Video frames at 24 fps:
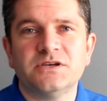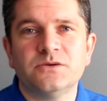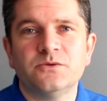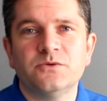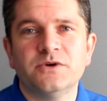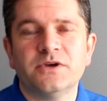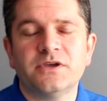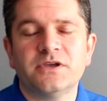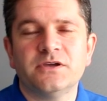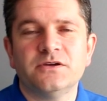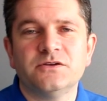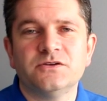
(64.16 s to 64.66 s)
they're
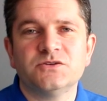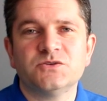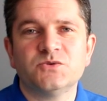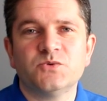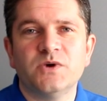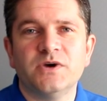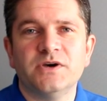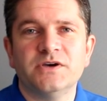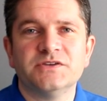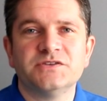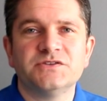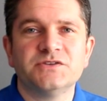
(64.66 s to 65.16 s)
working on as
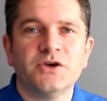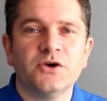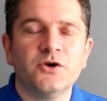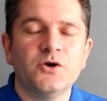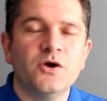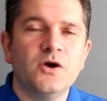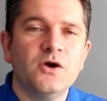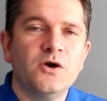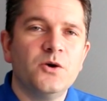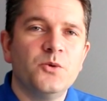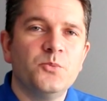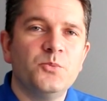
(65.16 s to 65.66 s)
well.
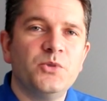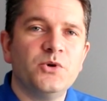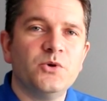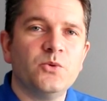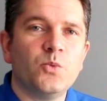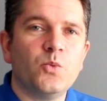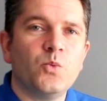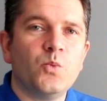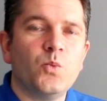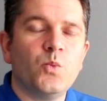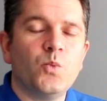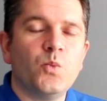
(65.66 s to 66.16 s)
So but
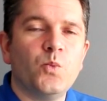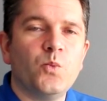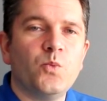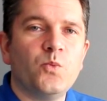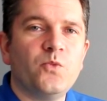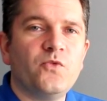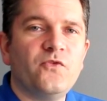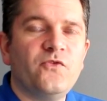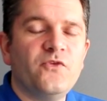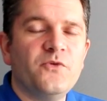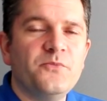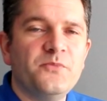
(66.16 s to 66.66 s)

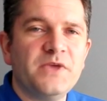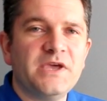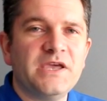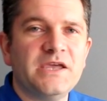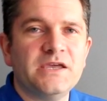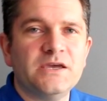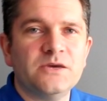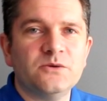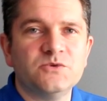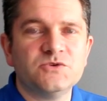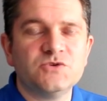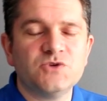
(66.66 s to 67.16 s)
for
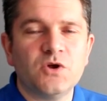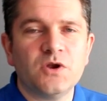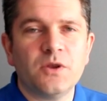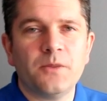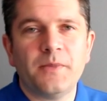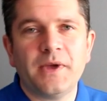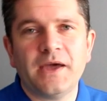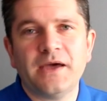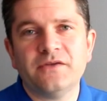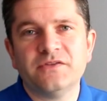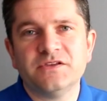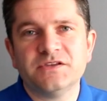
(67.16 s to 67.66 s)
me it was all
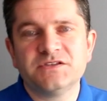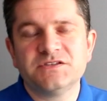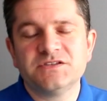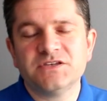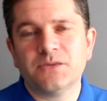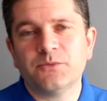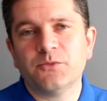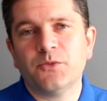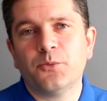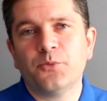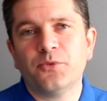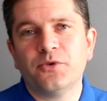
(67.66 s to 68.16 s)
about the
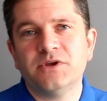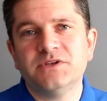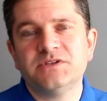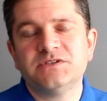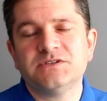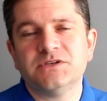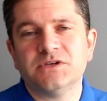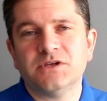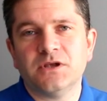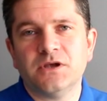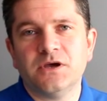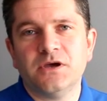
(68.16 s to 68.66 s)
Sigma
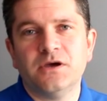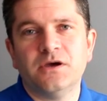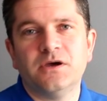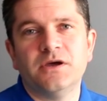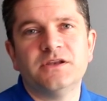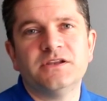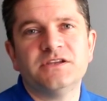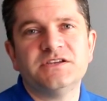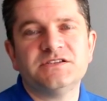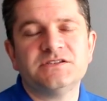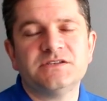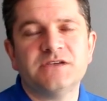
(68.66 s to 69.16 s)
printer,
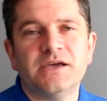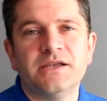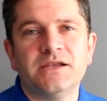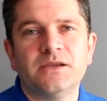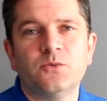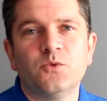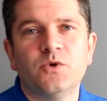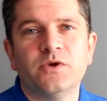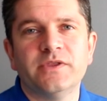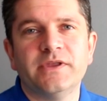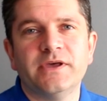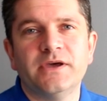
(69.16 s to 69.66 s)

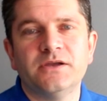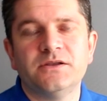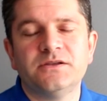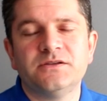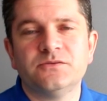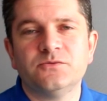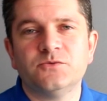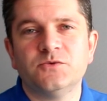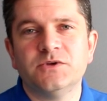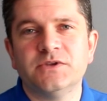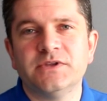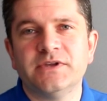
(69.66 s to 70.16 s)
understanding what
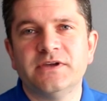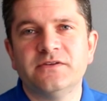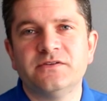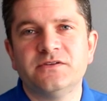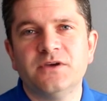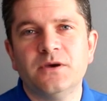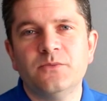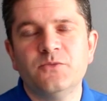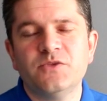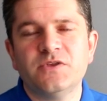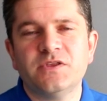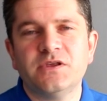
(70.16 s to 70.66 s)
they'd
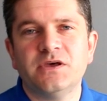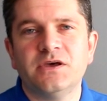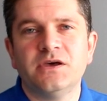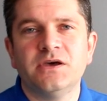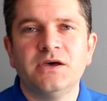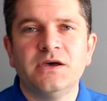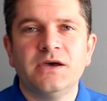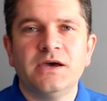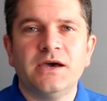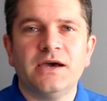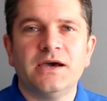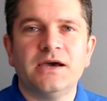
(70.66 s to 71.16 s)
done with it
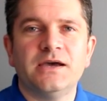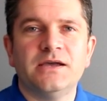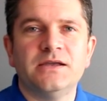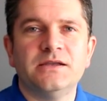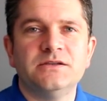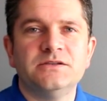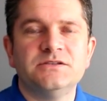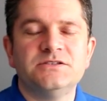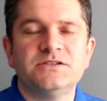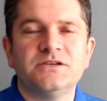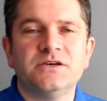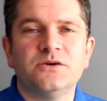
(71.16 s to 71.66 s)

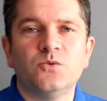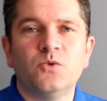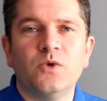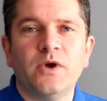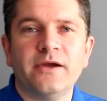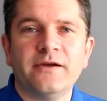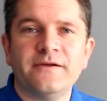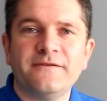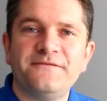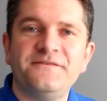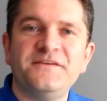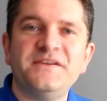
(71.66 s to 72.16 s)
and
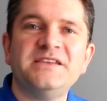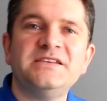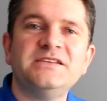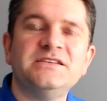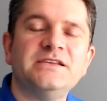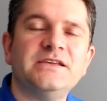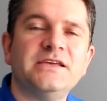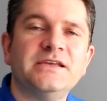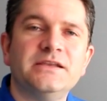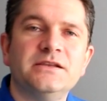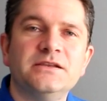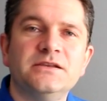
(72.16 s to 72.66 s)
where it
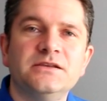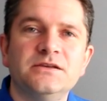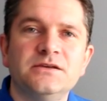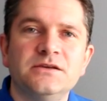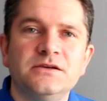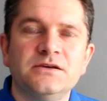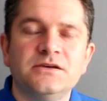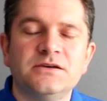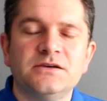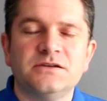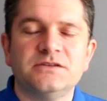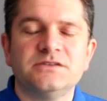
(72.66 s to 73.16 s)
fitted in.
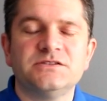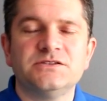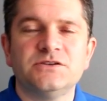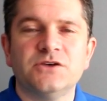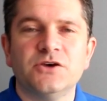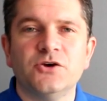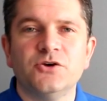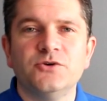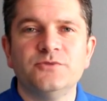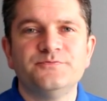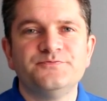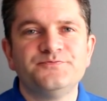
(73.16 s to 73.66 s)

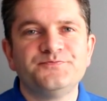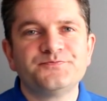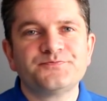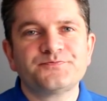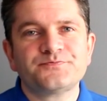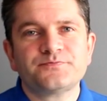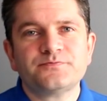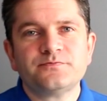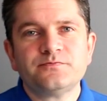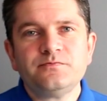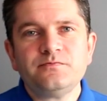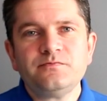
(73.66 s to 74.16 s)
So
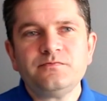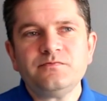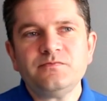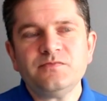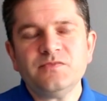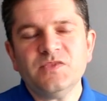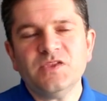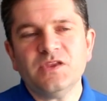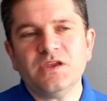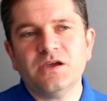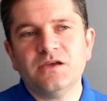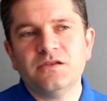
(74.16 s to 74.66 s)

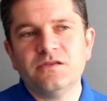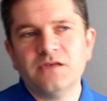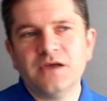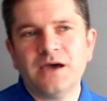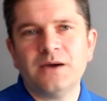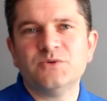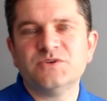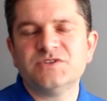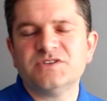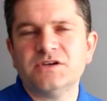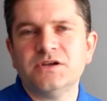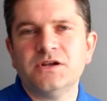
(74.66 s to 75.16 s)

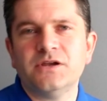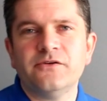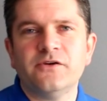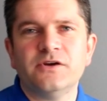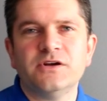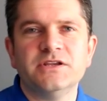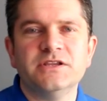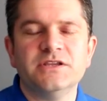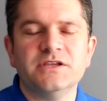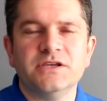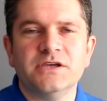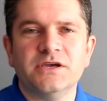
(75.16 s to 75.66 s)
that was earlier
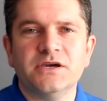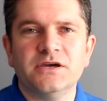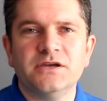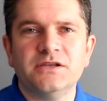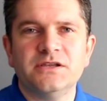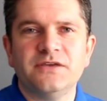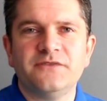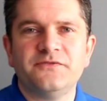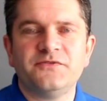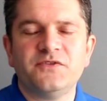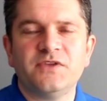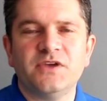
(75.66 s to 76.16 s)
on in the year.
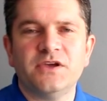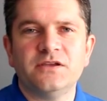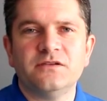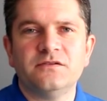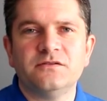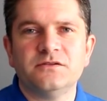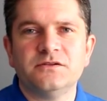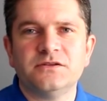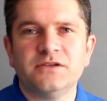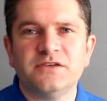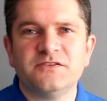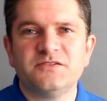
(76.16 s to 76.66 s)
They've
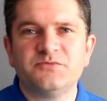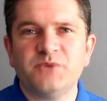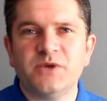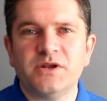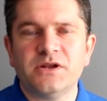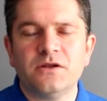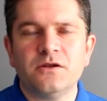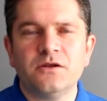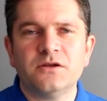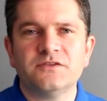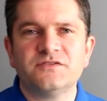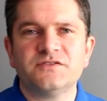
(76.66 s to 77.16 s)

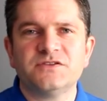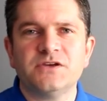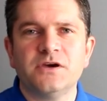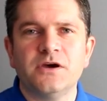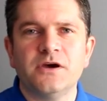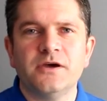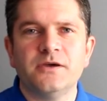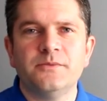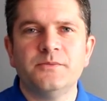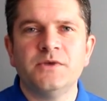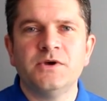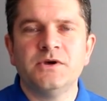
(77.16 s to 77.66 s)
spent a lot of
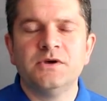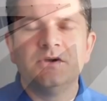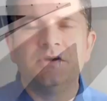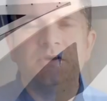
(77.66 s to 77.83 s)
time